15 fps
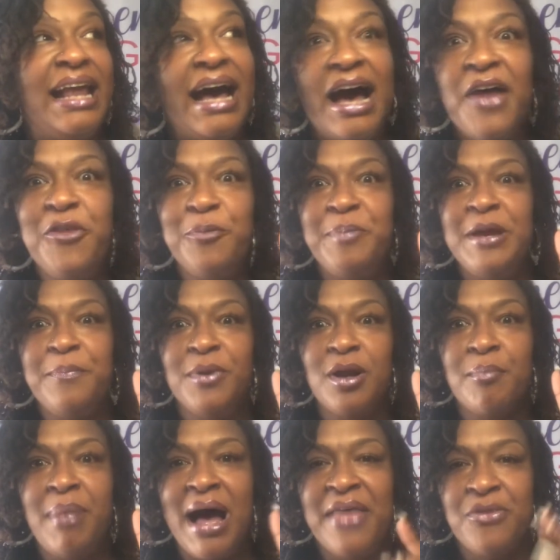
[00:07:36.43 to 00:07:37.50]
other people are
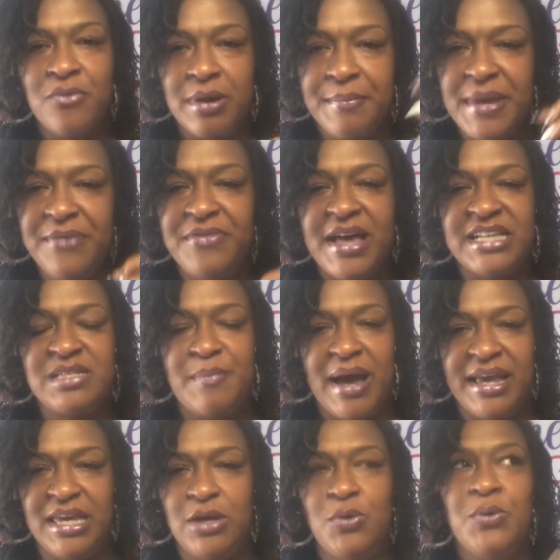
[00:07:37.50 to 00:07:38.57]
bothering me, that's my
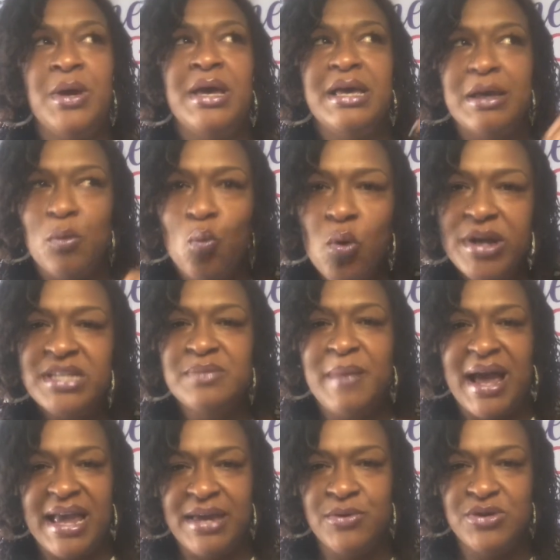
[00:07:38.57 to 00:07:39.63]
cue. What is
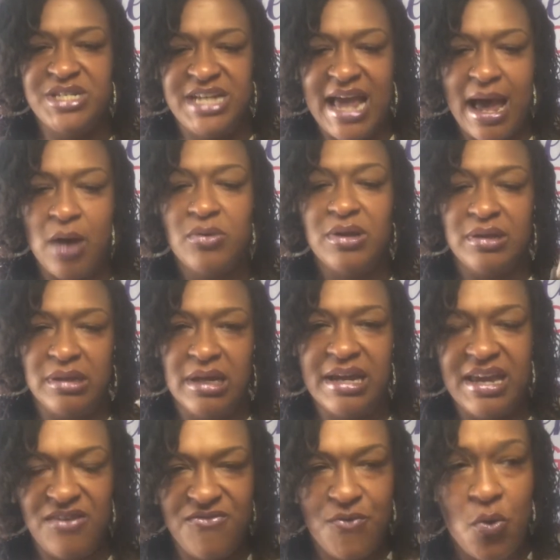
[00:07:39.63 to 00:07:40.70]
my inner child
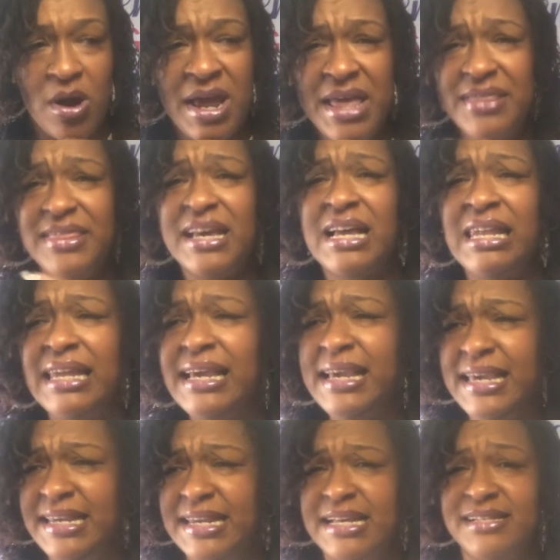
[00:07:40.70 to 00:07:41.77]
looking for? The
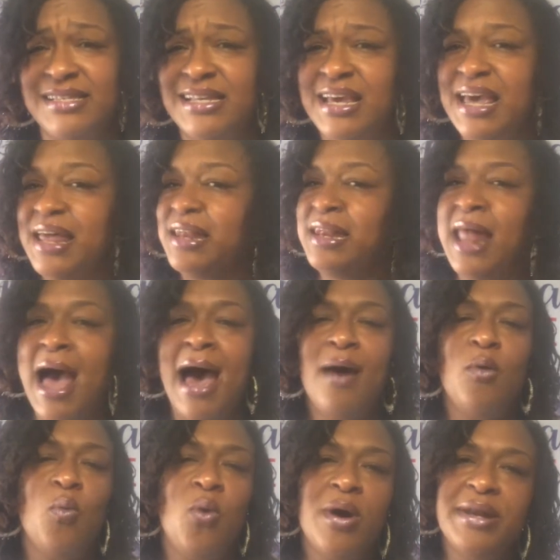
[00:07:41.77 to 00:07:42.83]
clinginess,
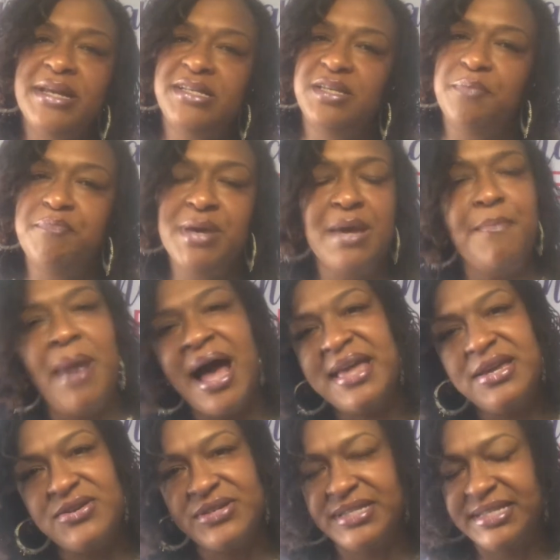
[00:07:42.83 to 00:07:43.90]
not wanting to be by
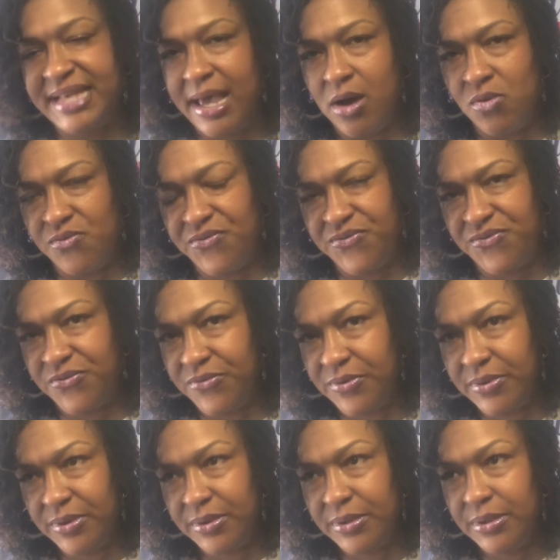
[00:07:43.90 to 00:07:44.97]
yourself,
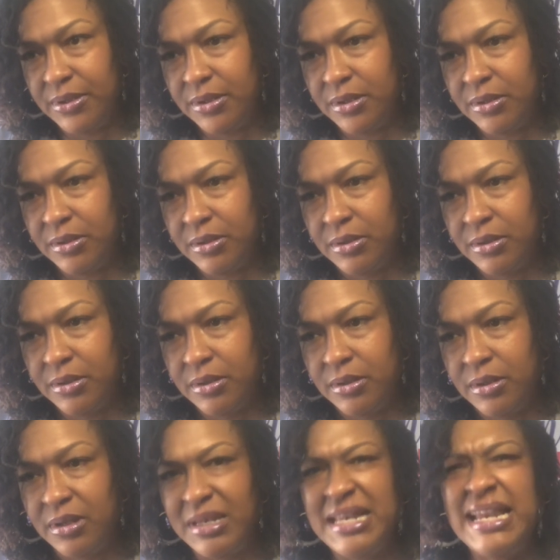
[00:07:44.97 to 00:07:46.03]

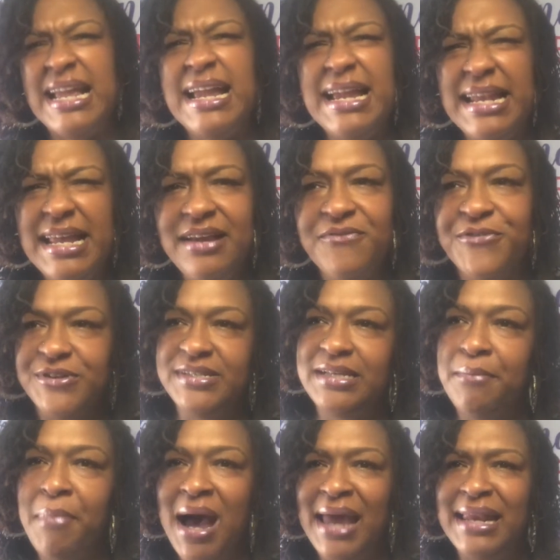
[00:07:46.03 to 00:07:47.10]
needing for
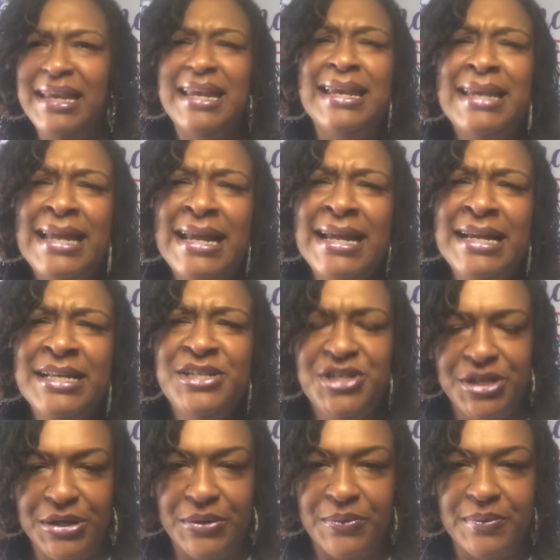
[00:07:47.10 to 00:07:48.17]
somebody to need
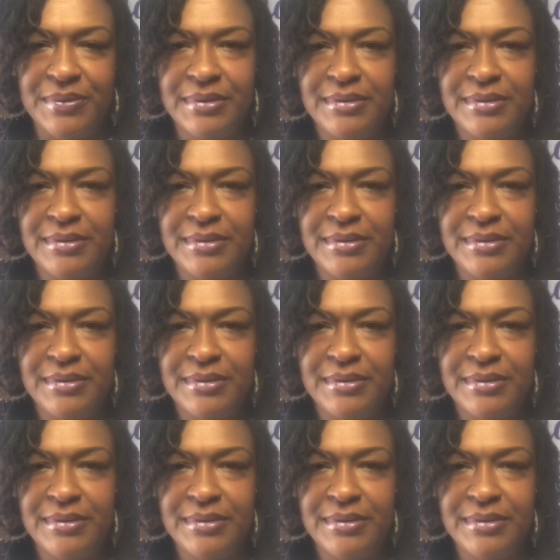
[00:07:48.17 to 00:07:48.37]
you.